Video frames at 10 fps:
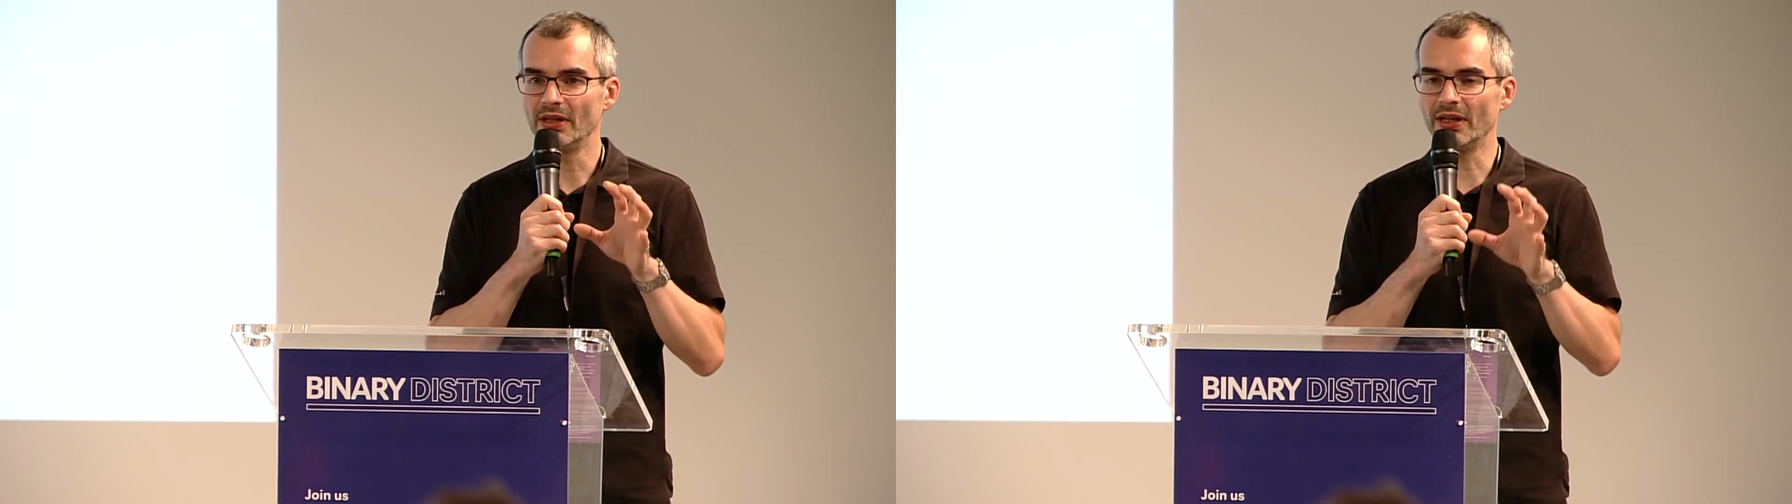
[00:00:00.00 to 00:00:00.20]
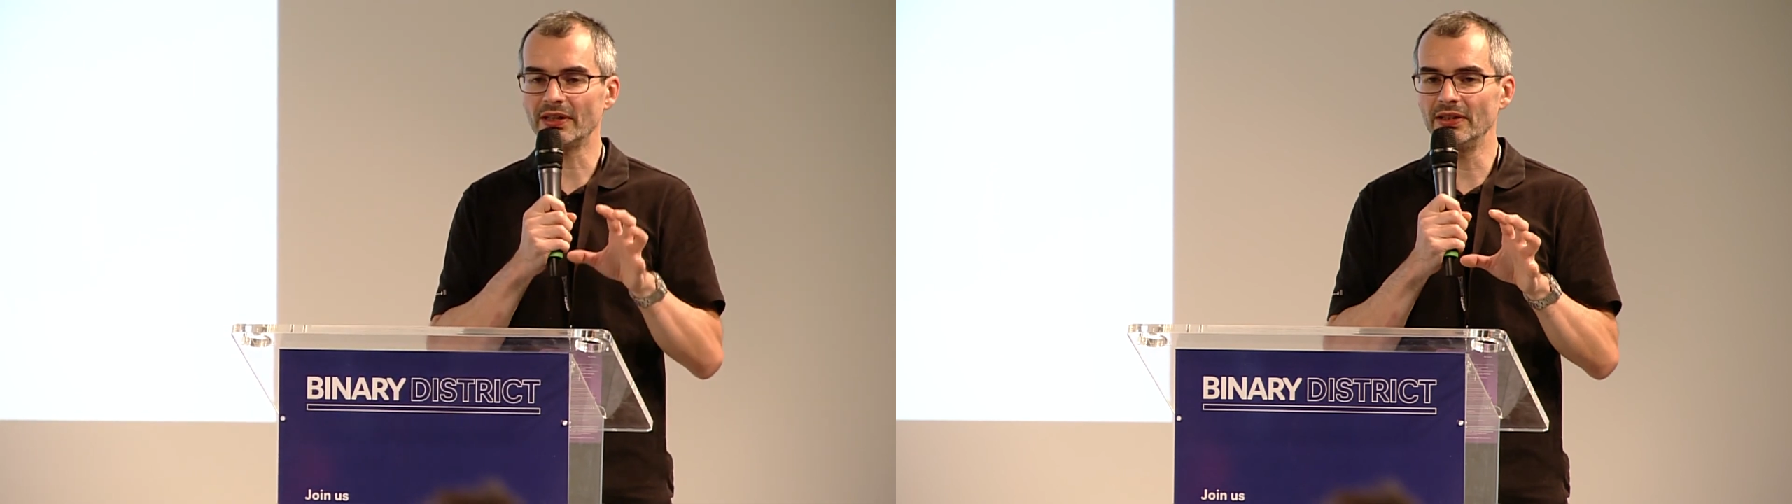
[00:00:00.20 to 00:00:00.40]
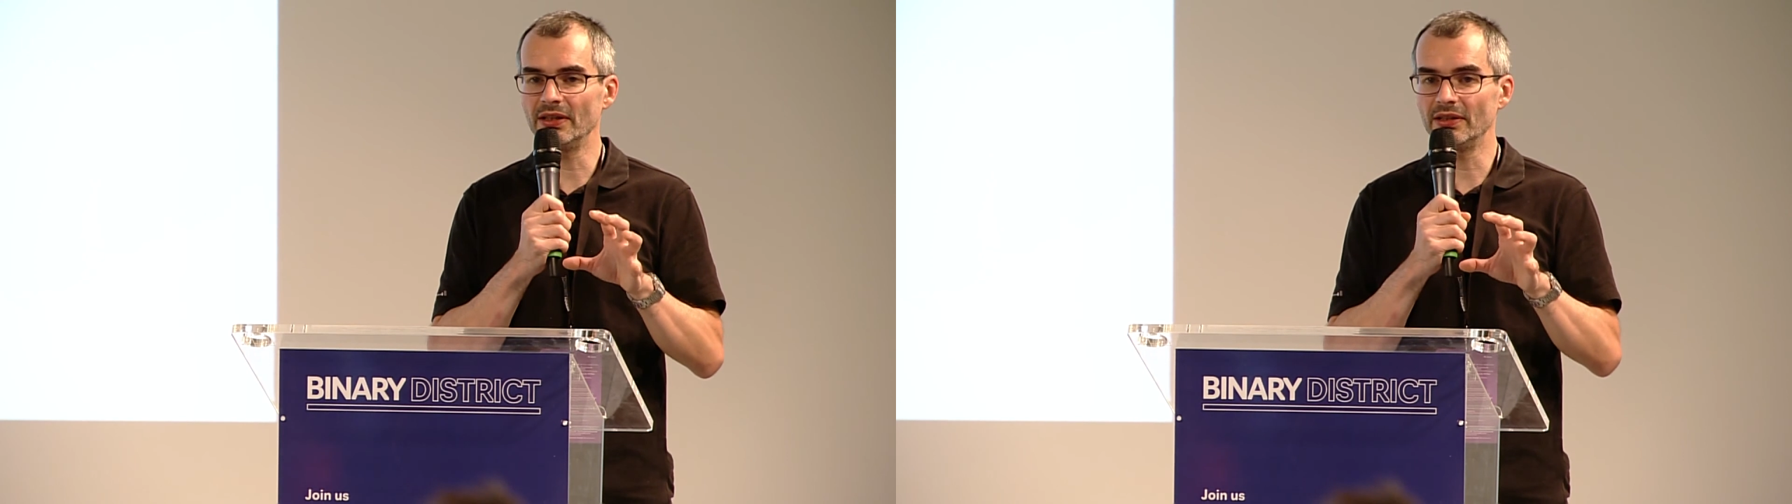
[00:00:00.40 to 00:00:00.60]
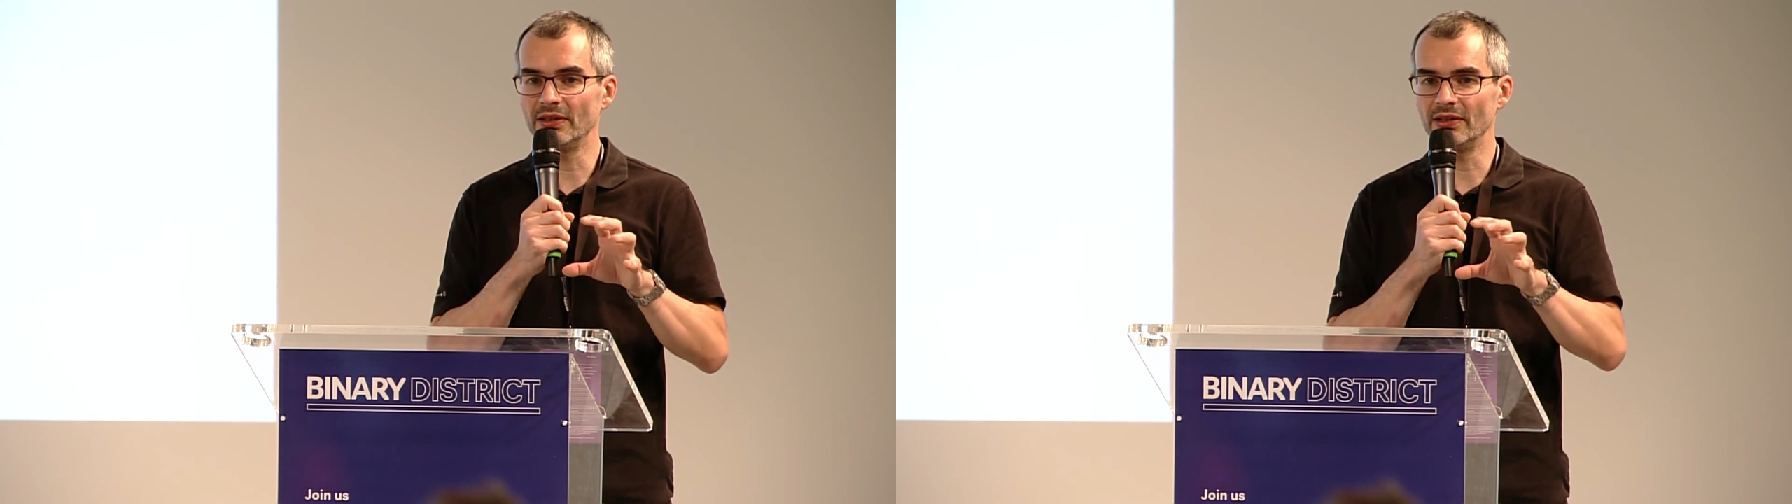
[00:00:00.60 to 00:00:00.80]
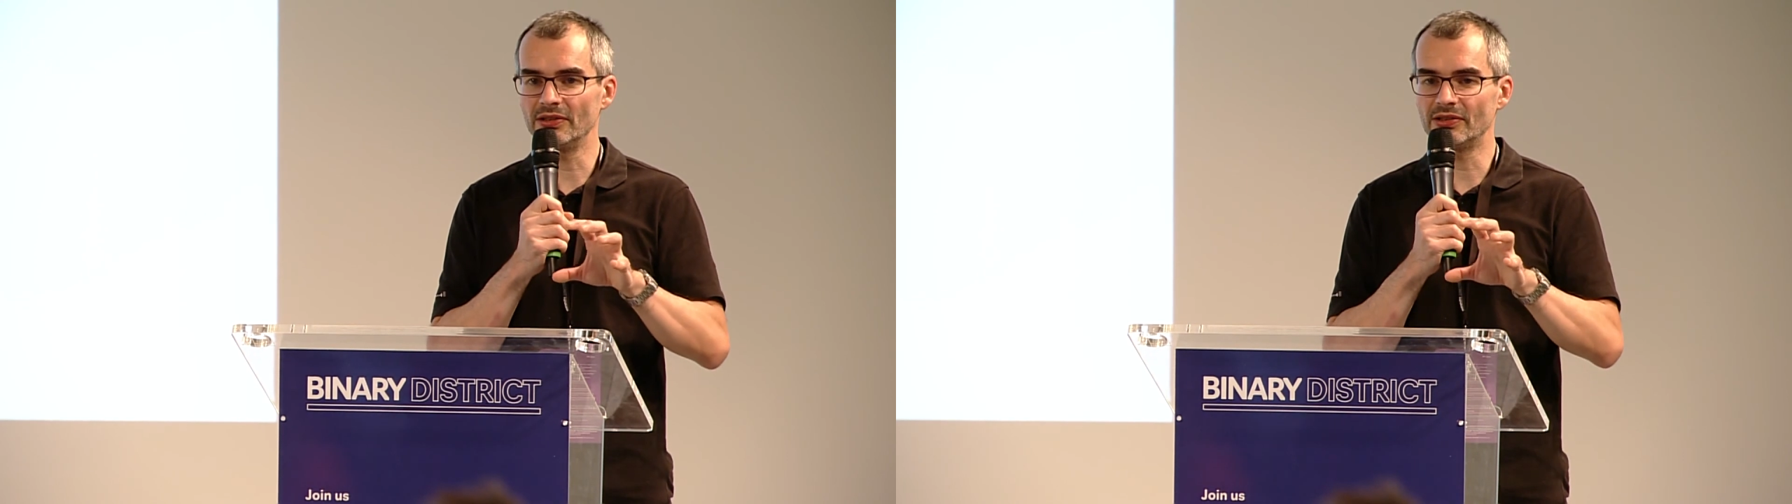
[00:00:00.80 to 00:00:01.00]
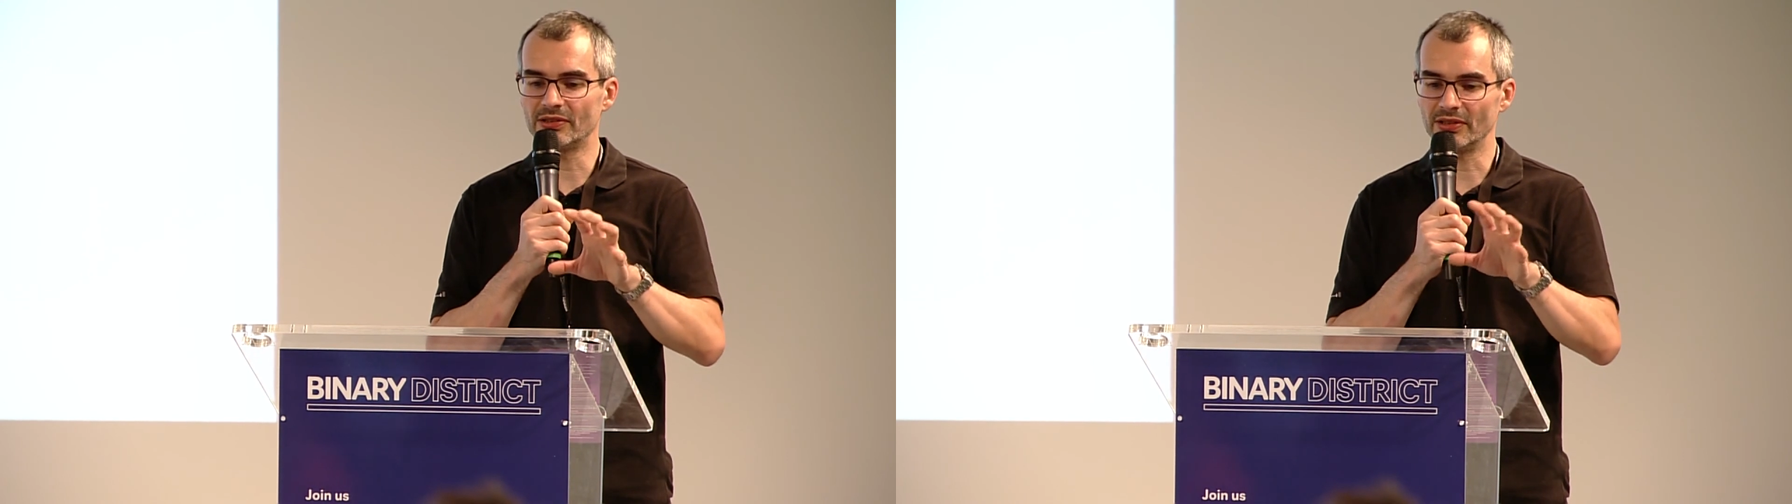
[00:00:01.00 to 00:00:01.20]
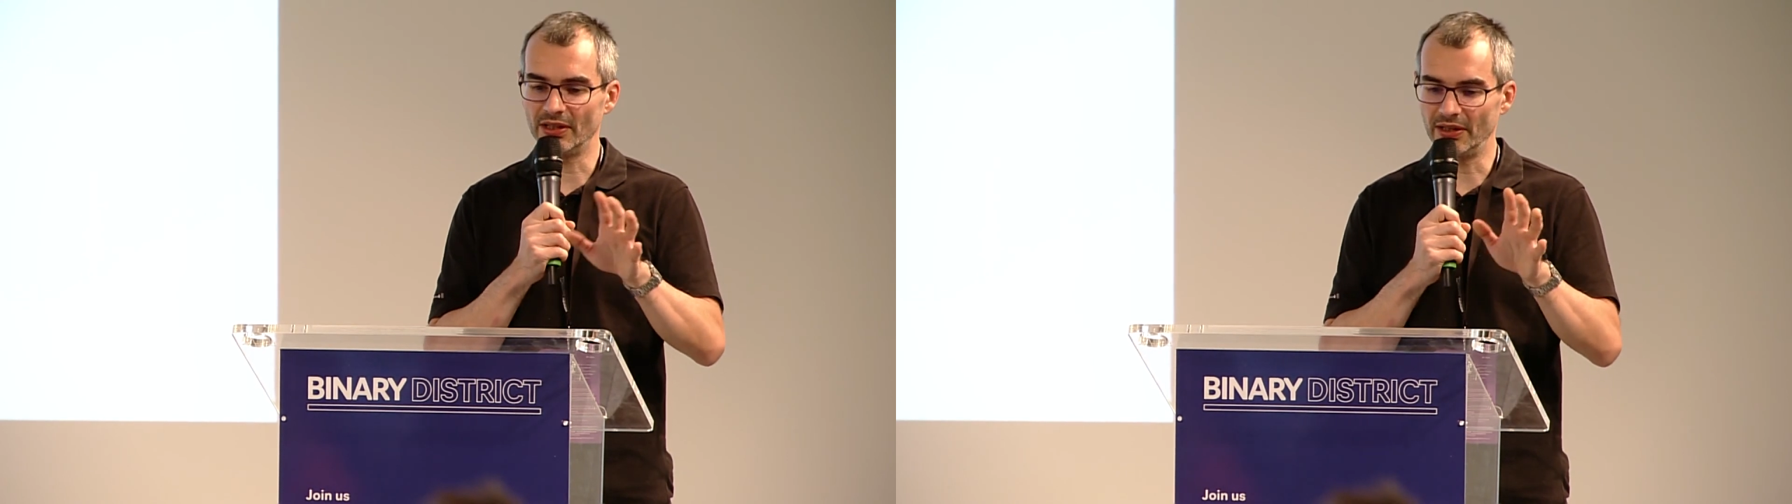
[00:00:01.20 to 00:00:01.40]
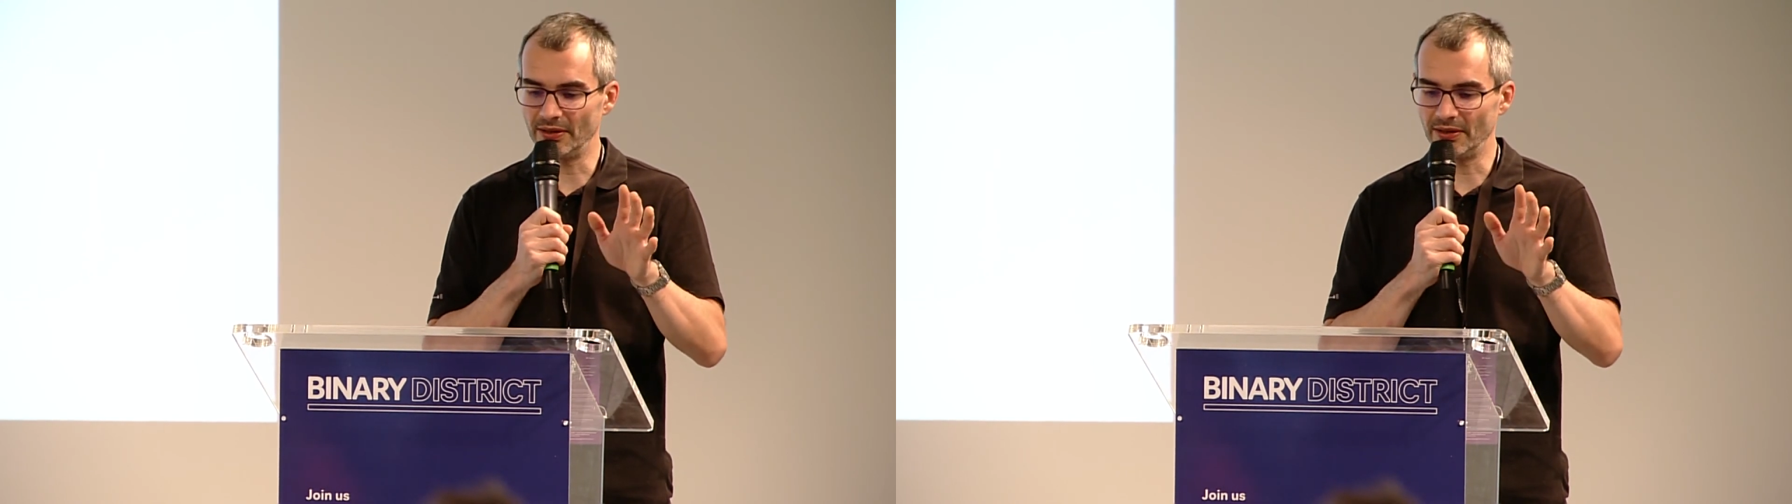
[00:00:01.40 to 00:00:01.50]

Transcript: Lightning is